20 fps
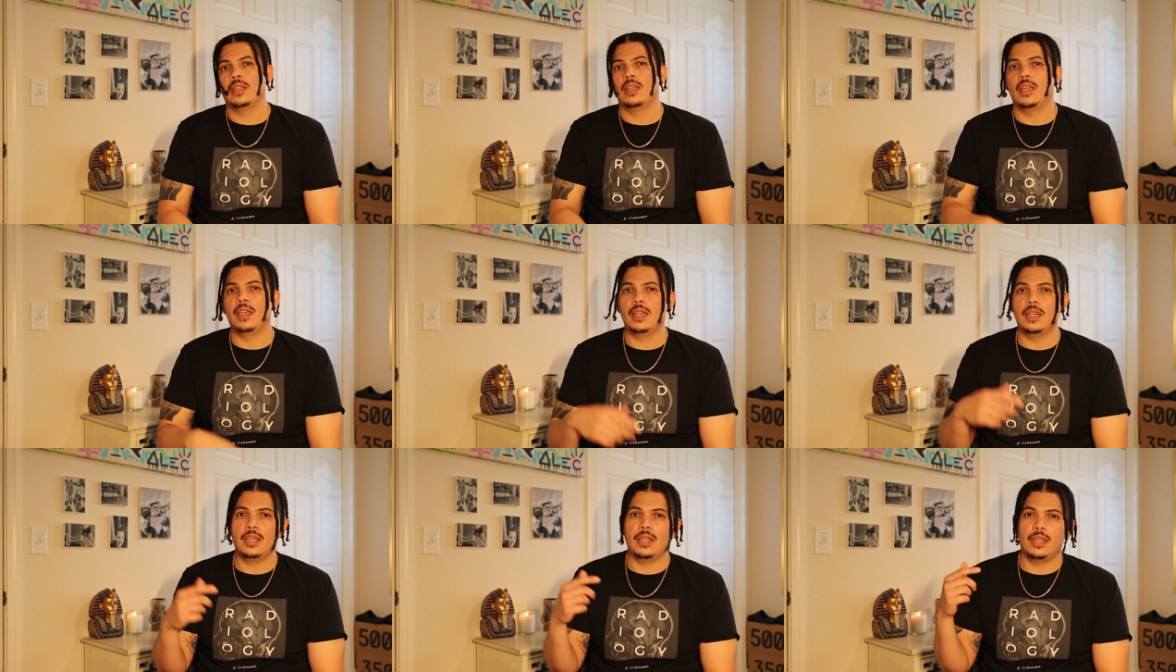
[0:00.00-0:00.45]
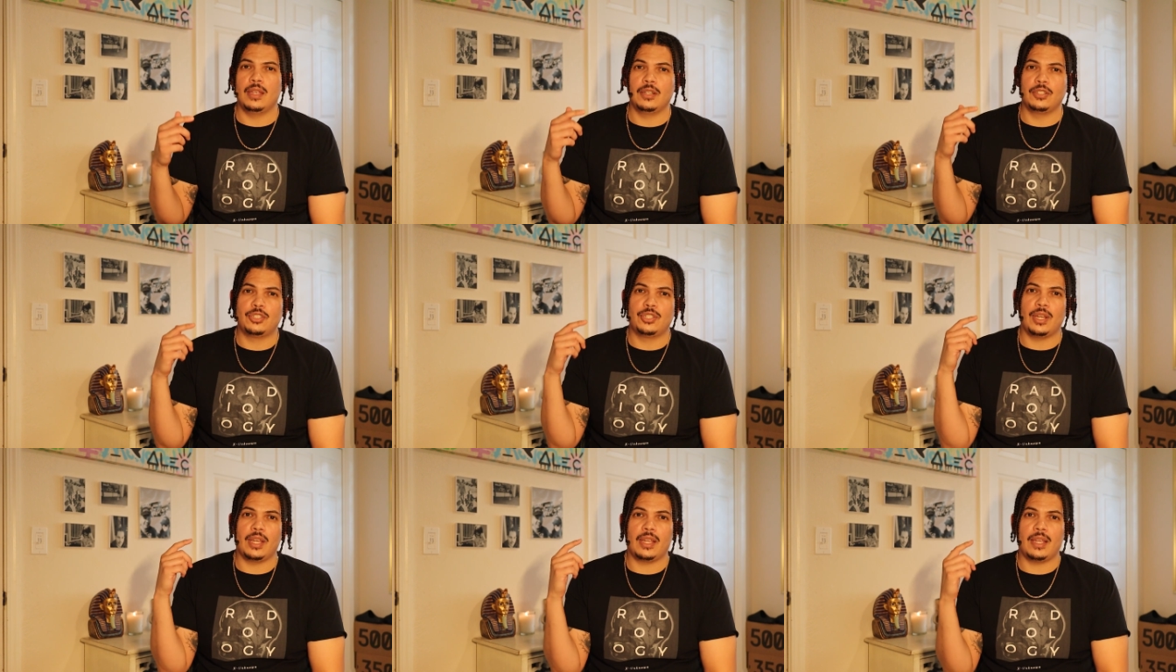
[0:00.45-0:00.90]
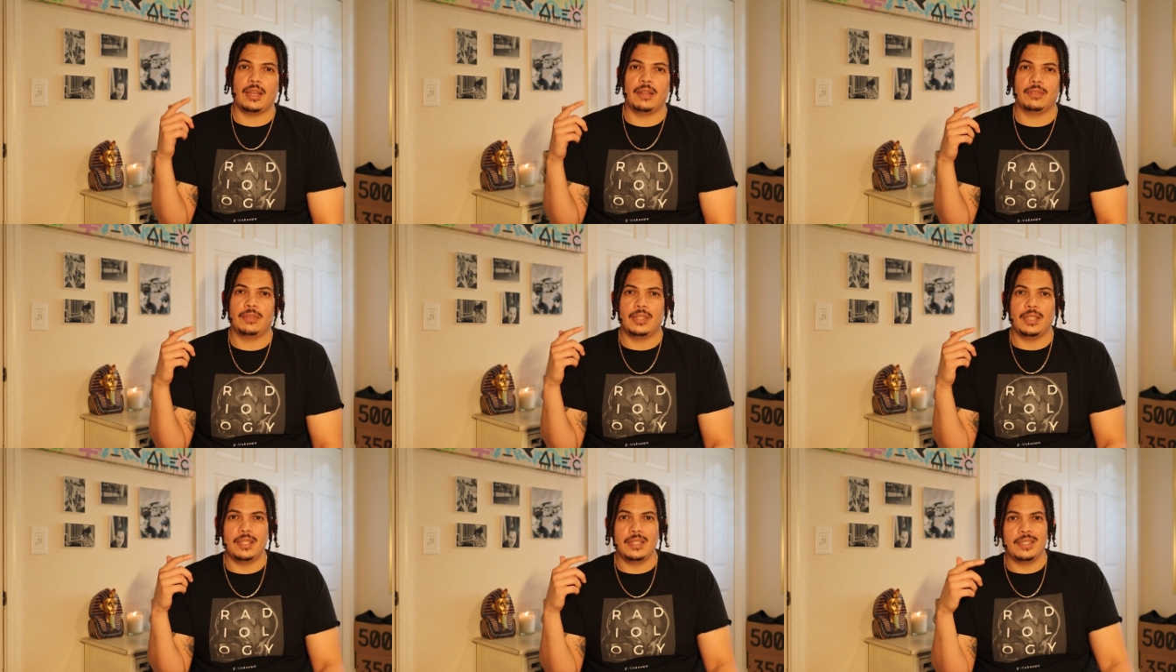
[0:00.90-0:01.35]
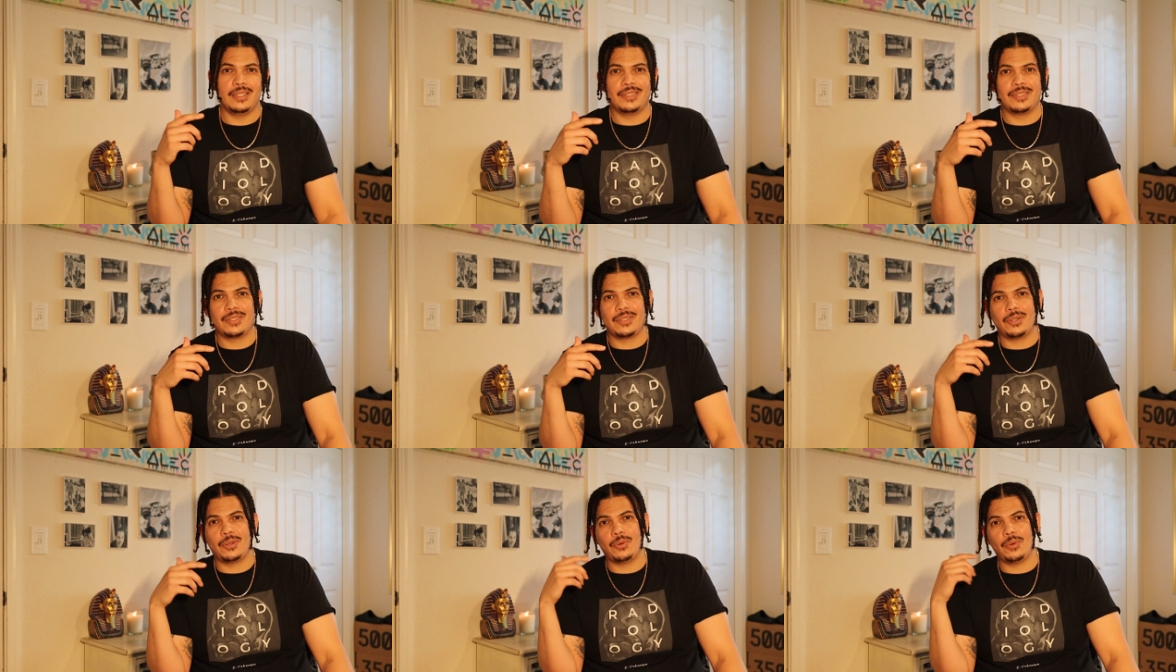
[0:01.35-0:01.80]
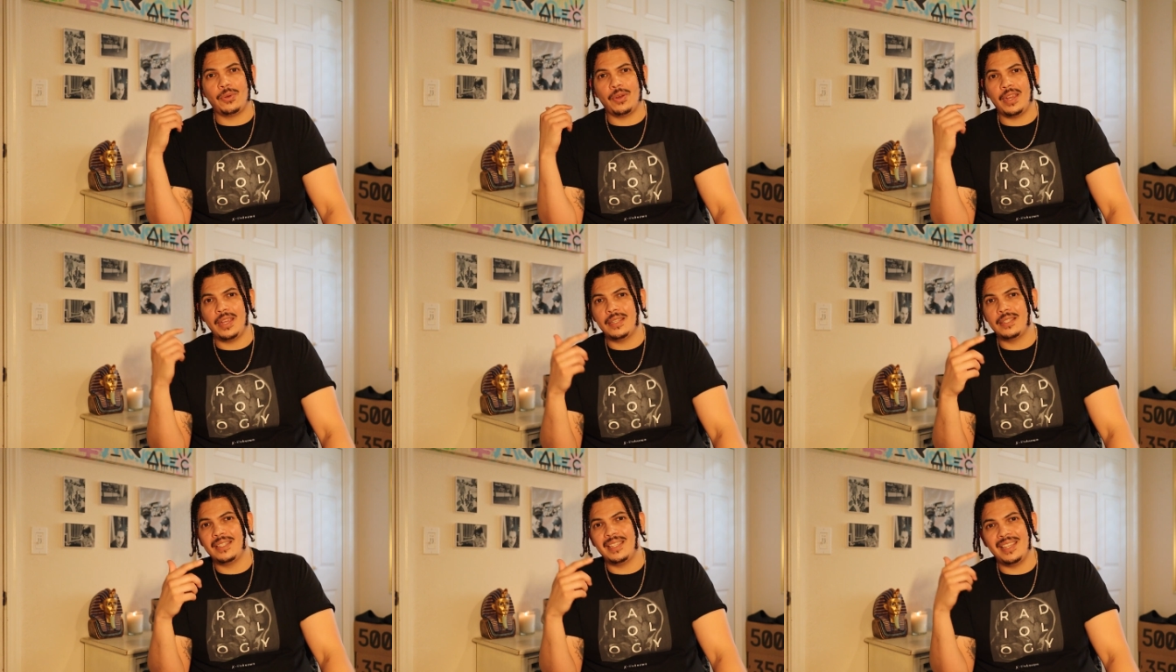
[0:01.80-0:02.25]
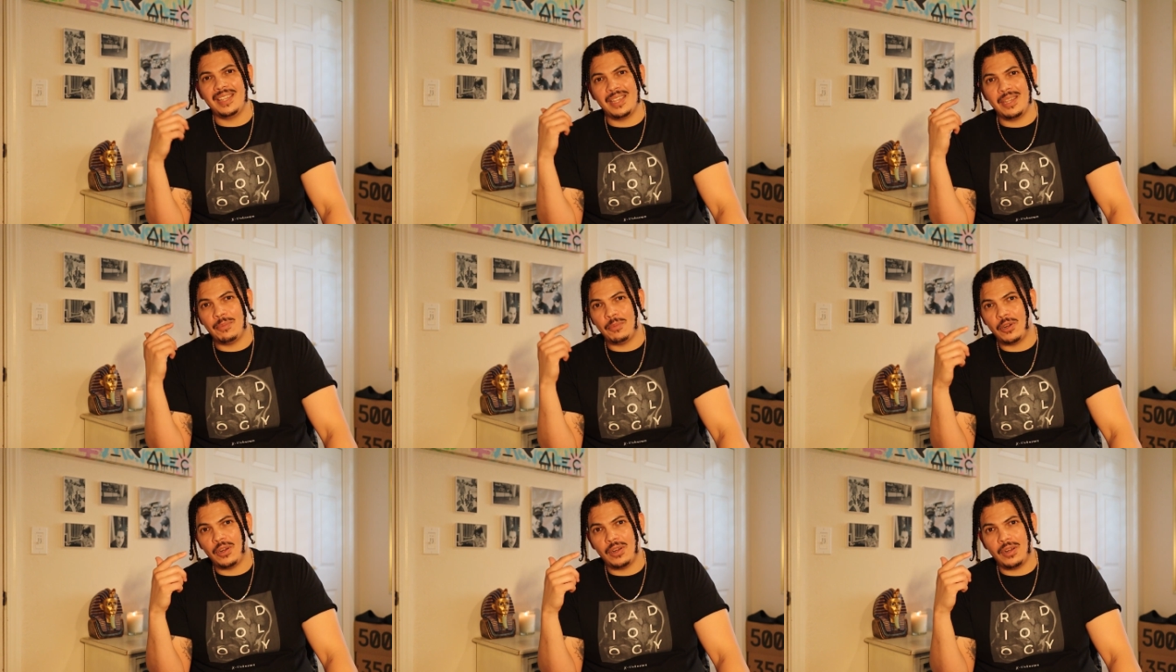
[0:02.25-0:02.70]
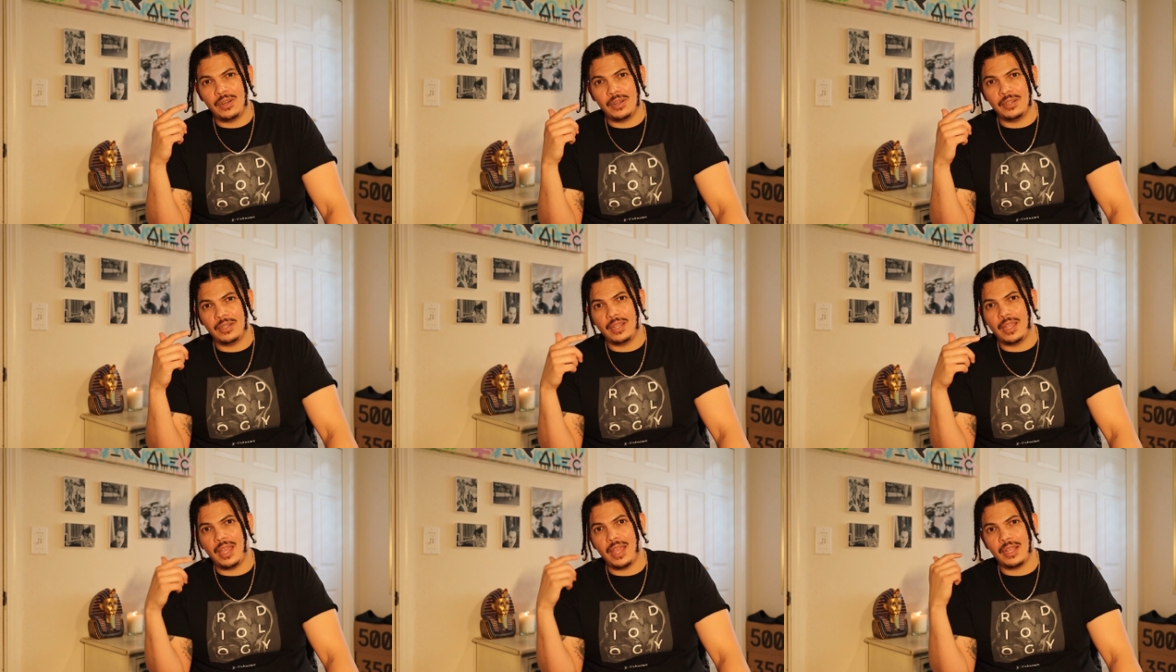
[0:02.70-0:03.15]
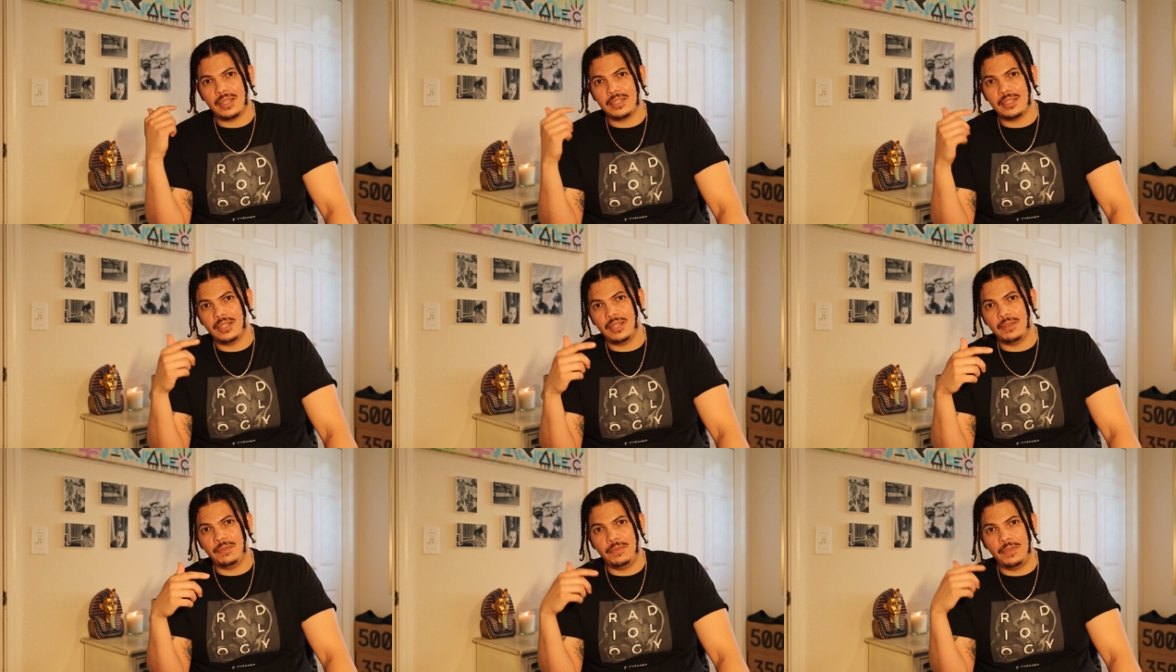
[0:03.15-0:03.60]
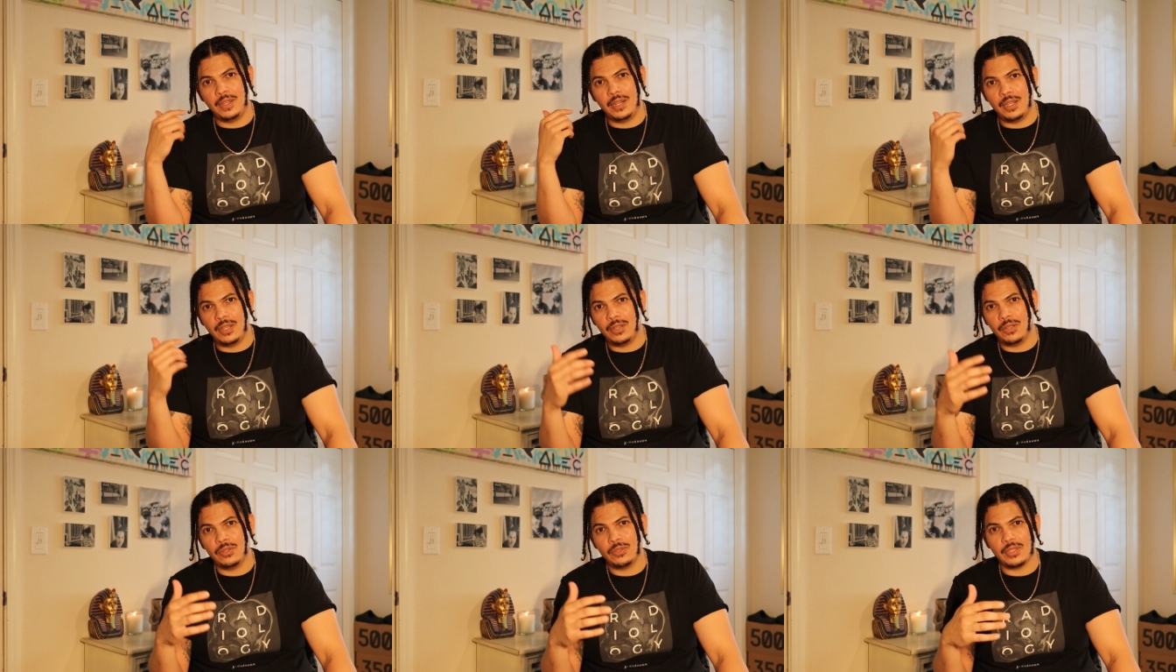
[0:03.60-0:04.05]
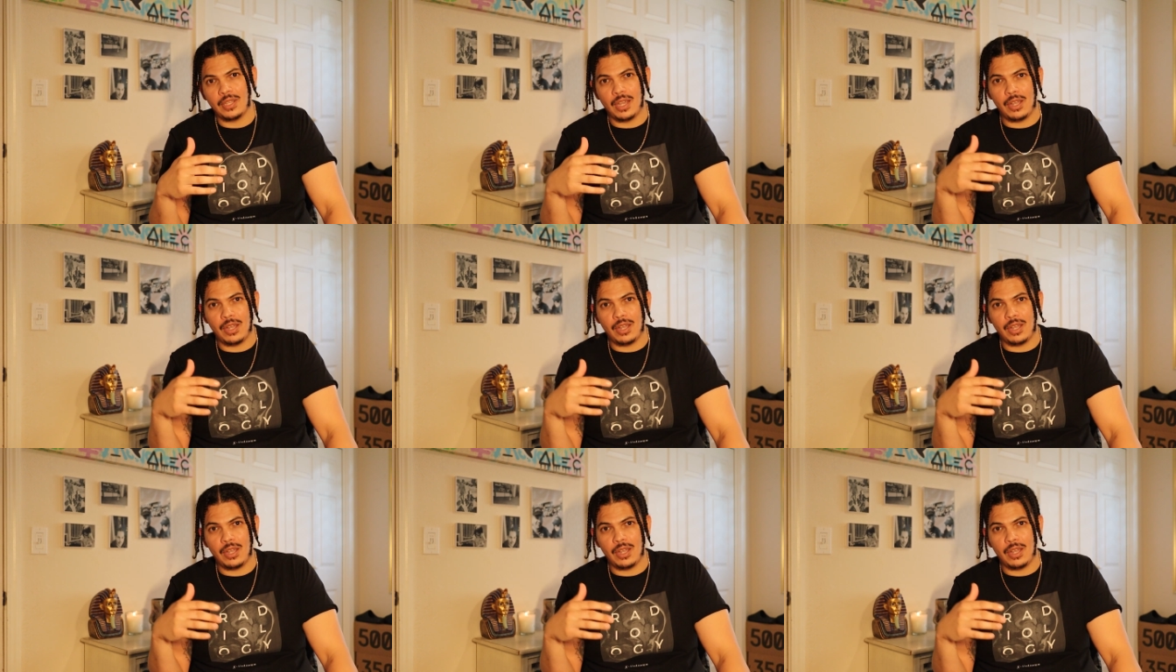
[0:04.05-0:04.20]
and check out these crazy MR accident videos.